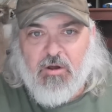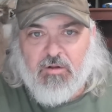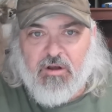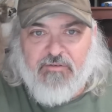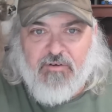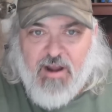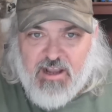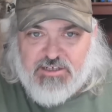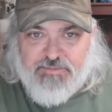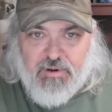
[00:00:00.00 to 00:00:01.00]
Look for
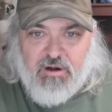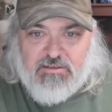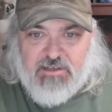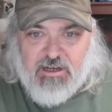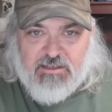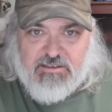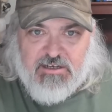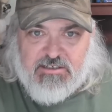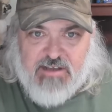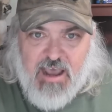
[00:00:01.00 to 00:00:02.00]
experts
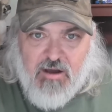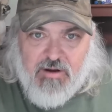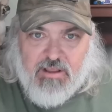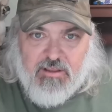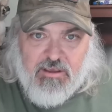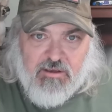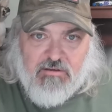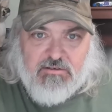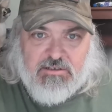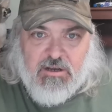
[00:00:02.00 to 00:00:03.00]
discounting the
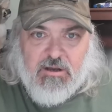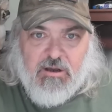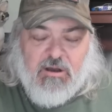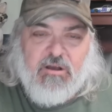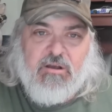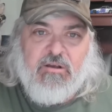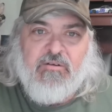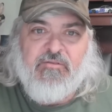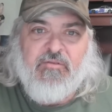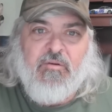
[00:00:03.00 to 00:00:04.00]
use
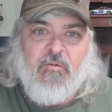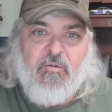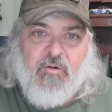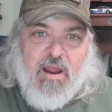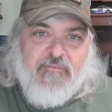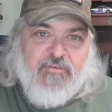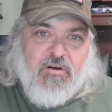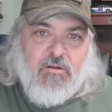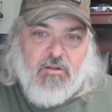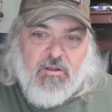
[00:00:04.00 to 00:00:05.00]
of
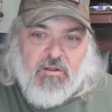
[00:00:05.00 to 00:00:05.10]
rifle